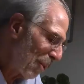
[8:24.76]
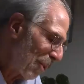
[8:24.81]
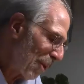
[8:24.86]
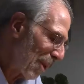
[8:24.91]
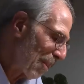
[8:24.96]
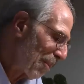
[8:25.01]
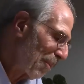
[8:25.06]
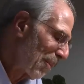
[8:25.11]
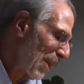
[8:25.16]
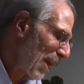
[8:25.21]
of
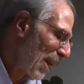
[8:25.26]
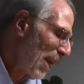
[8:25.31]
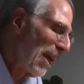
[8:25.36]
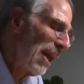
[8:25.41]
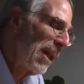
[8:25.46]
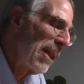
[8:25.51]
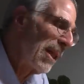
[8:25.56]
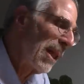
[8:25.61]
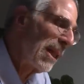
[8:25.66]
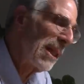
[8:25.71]
them,
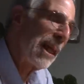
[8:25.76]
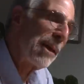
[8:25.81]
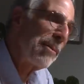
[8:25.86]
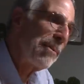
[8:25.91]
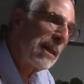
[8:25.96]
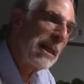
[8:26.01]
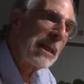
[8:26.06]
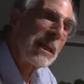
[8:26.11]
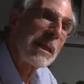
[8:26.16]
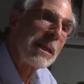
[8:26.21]
then they
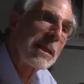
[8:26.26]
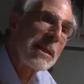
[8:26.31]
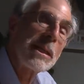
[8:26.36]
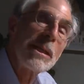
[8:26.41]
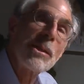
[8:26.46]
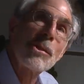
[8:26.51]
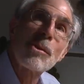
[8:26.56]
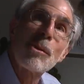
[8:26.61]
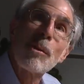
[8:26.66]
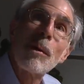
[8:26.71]
meet in
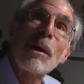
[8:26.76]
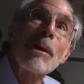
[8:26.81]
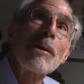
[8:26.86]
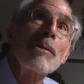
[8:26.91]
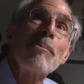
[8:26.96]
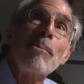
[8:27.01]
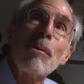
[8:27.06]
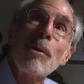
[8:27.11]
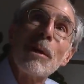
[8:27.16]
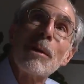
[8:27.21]
D
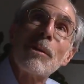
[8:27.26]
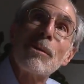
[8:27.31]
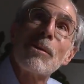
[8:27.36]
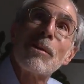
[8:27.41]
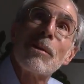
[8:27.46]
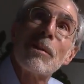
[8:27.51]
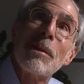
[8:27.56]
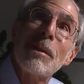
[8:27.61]
squared points.